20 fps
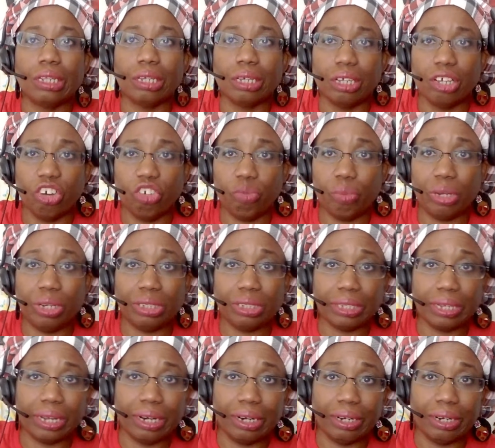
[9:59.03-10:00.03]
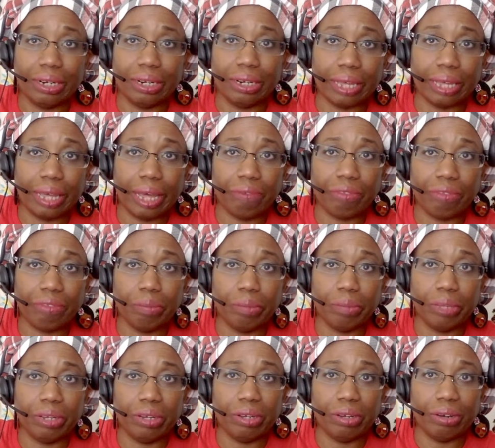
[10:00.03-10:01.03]
The government decided not to have
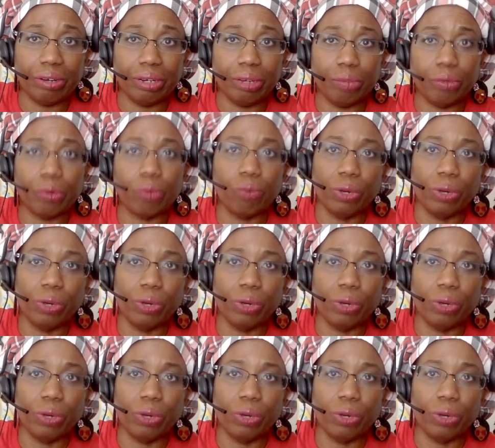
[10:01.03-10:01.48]
them in there anymore.